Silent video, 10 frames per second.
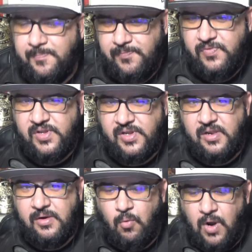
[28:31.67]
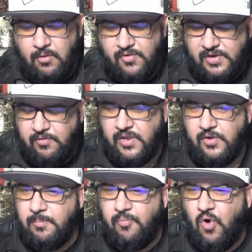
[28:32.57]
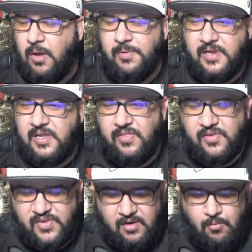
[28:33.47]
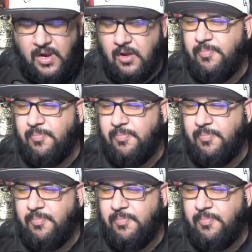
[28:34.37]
to get a wide receiver that you can probably get in the second round,